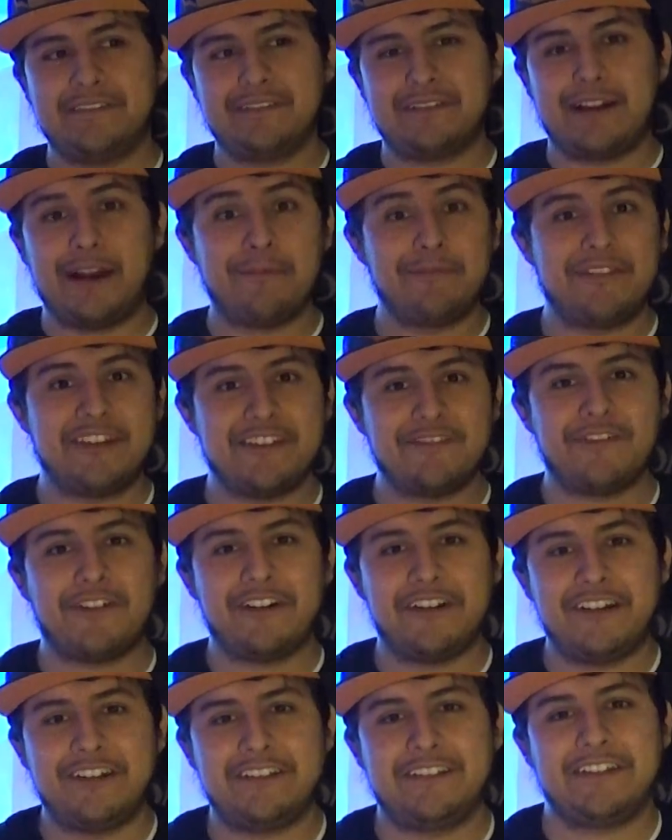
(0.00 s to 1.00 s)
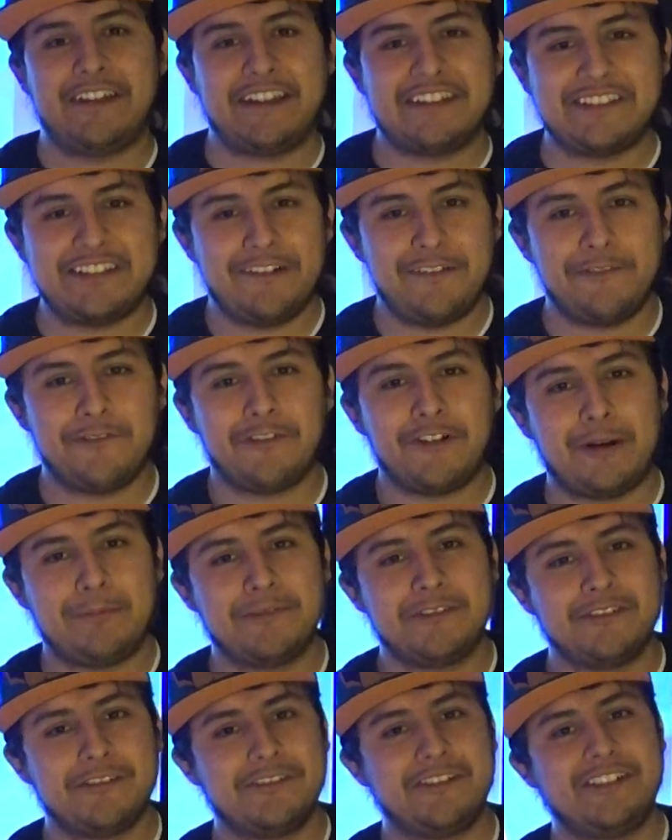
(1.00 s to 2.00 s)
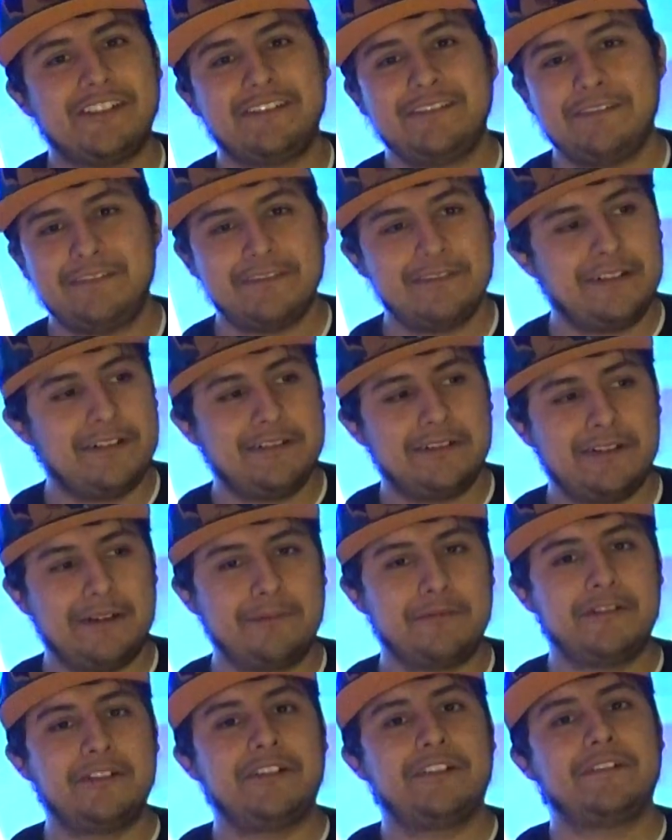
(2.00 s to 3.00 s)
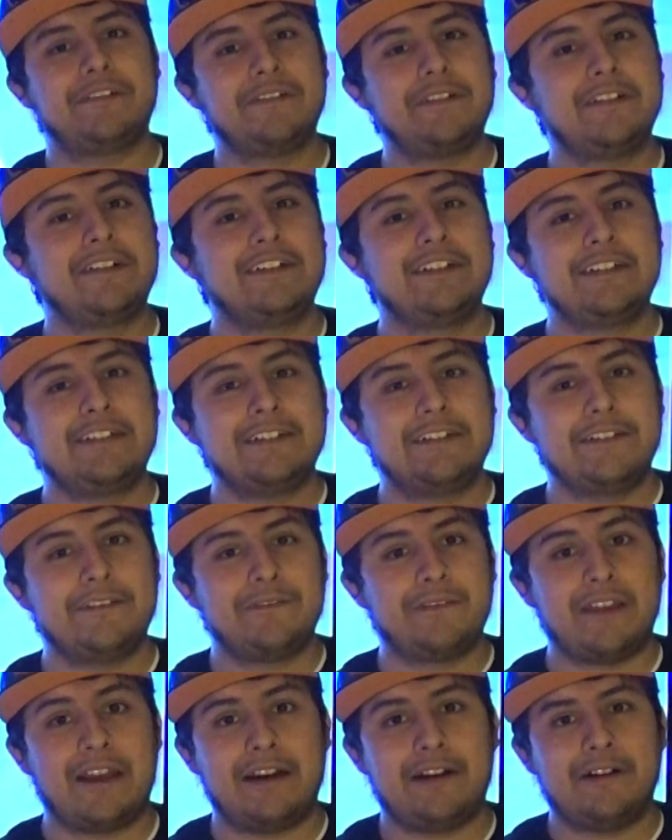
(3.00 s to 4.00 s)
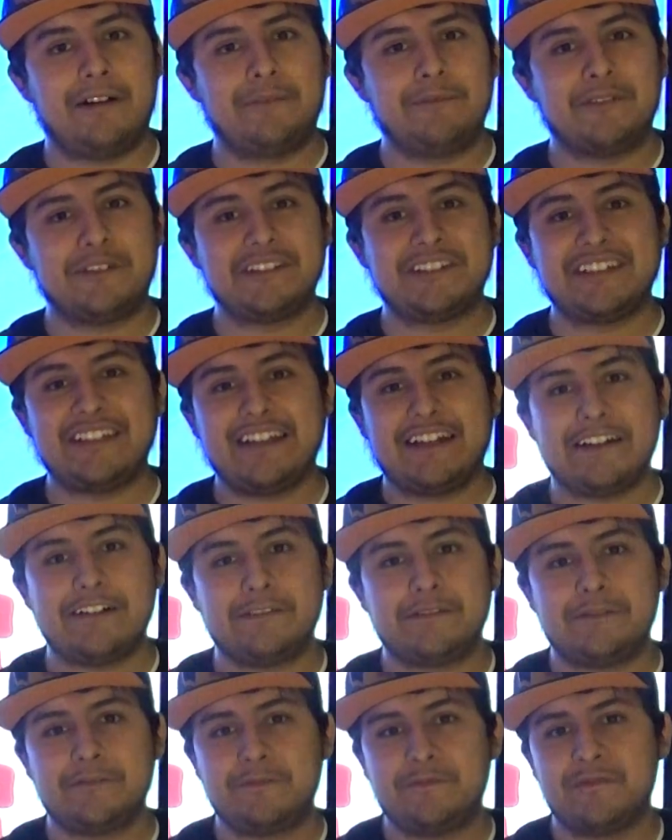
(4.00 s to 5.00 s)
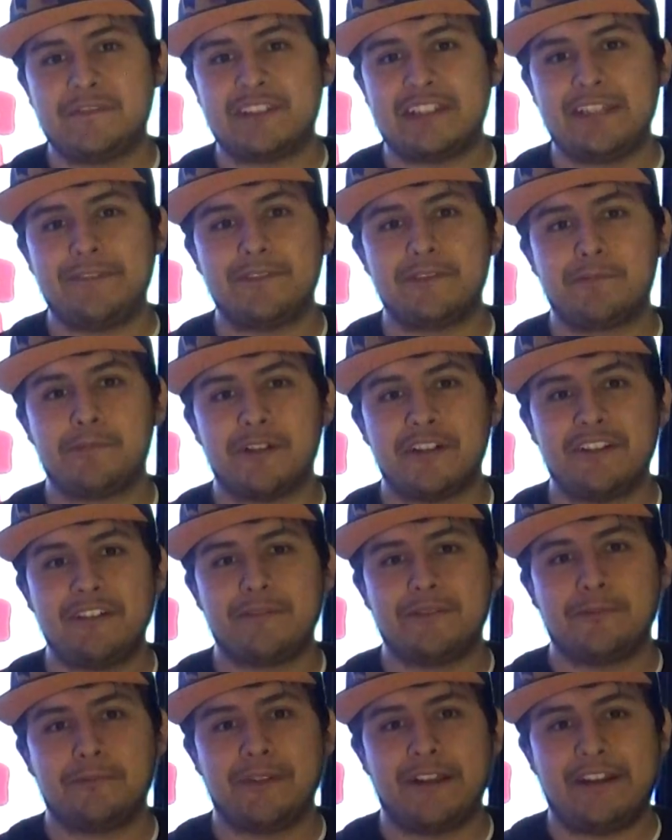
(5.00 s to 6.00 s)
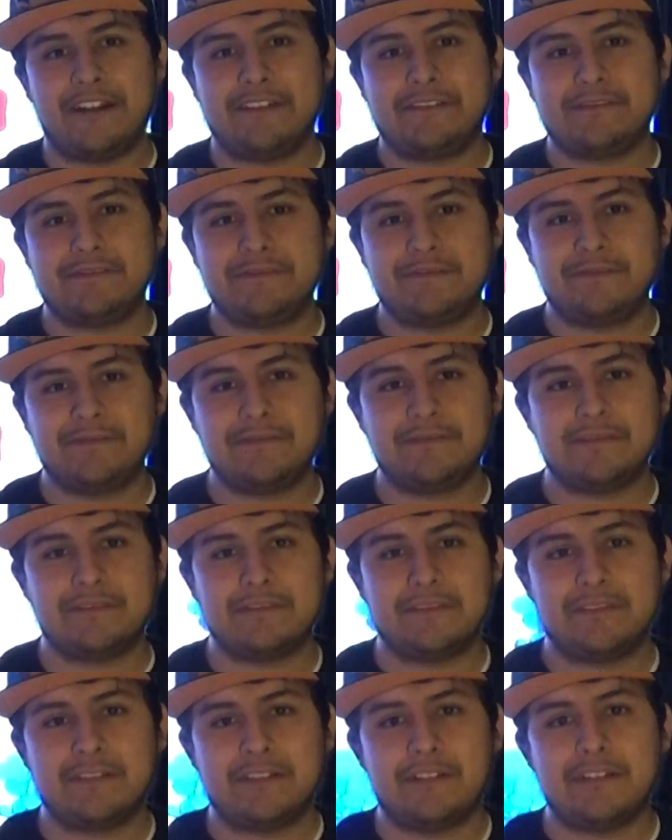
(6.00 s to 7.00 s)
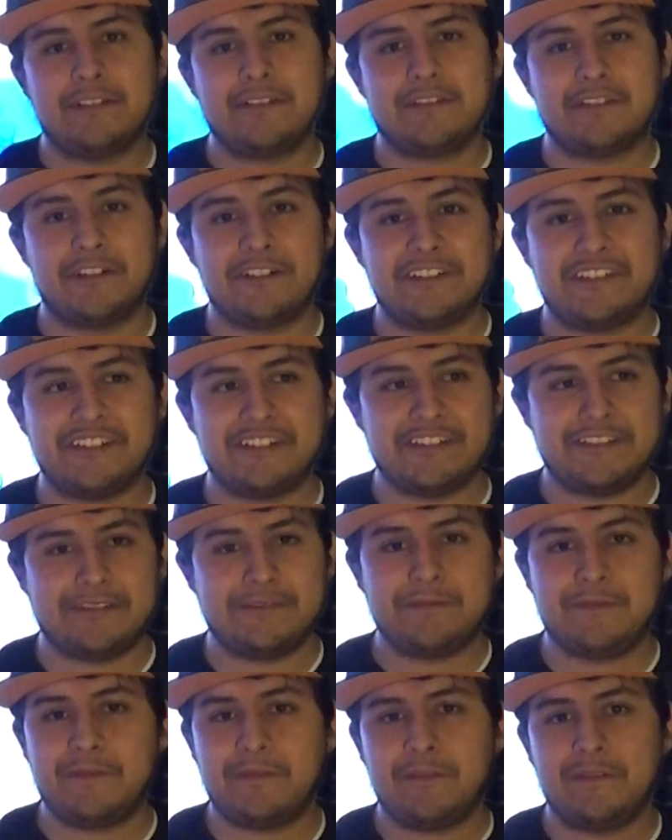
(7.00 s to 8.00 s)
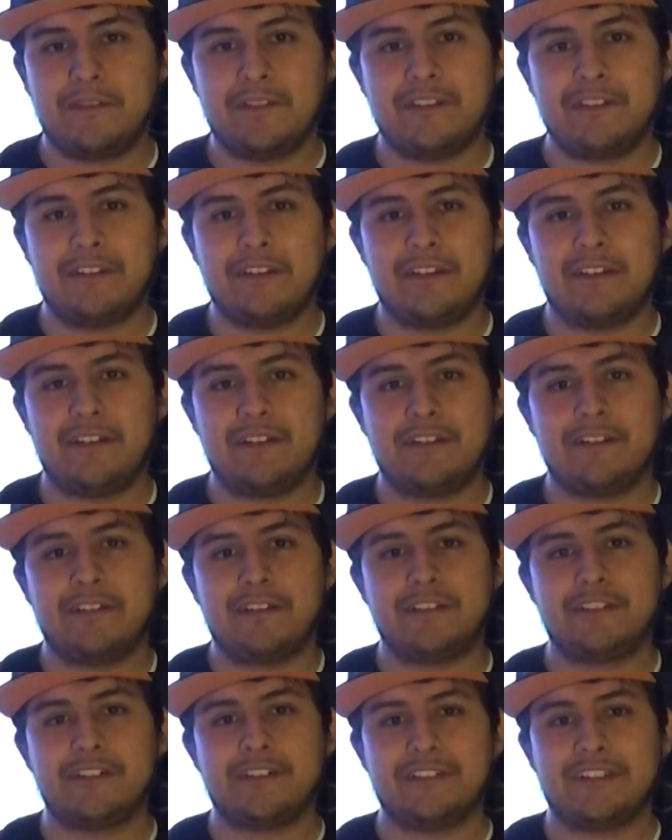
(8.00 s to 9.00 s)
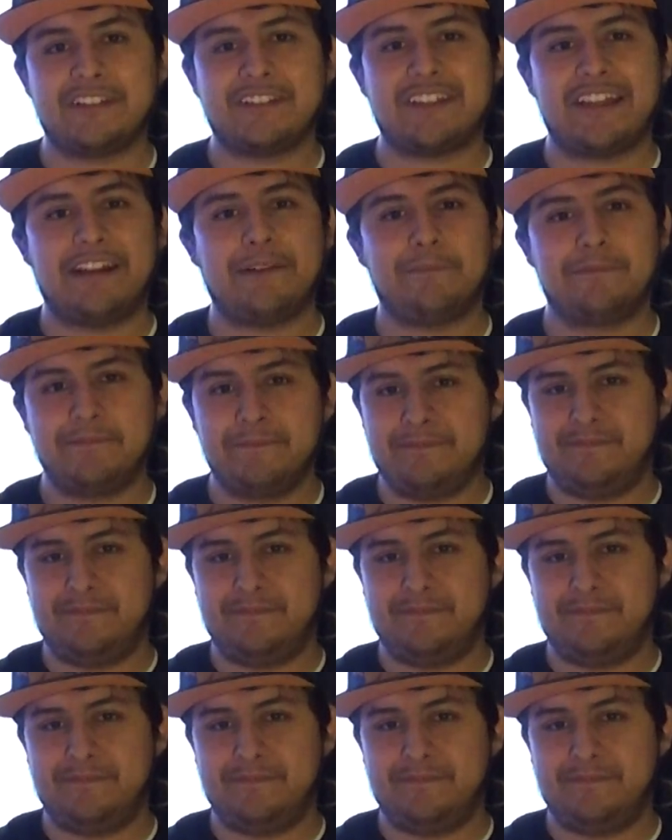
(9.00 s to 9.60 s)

I'm this far in, like 74 episodes in, I'm good. Now I'm going to see how Steven's birthday will play out. So until, until next time.